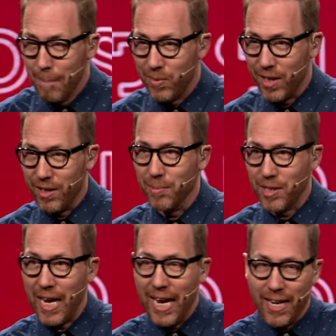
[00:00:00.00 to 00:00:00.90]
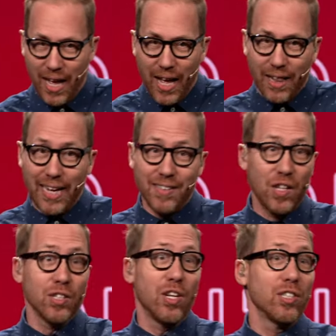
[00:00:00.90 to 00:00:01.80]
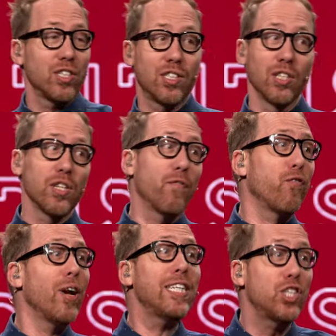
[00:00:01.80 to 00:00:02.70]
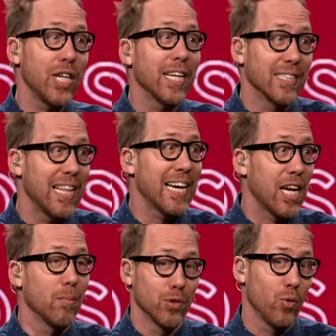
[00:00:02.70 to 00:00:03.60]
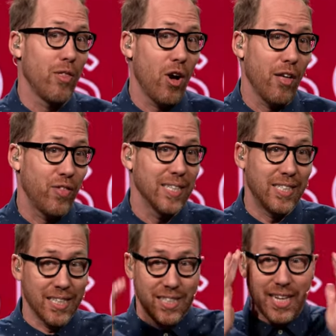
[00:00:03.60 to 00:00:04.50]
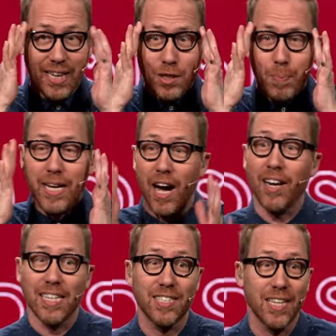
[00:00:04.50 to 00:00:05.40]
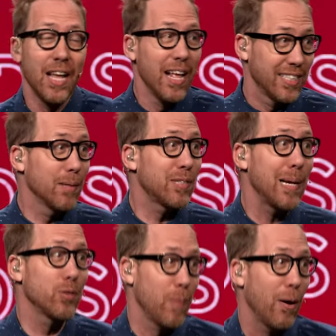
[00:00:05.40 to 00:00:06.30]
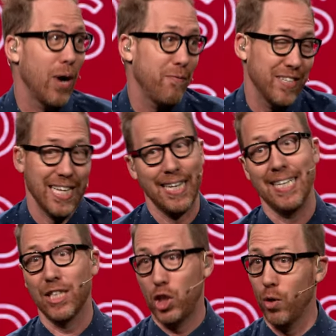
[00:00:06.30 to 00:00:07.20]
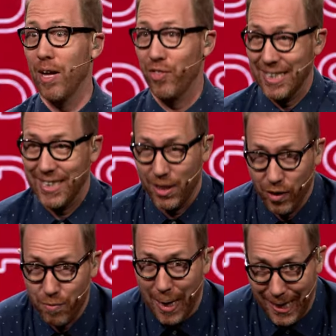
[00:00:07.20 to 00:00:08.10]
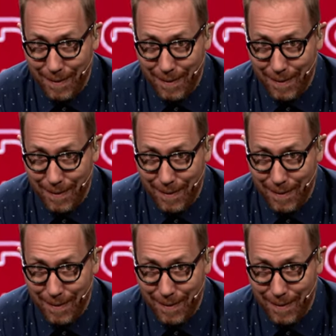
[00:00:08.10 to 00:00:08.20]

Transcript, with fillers: You know what I'm saying? Like there's there's there's a friction that comes with authenticity. Let's be honest. Sometimes my wife is a little too authentic with me.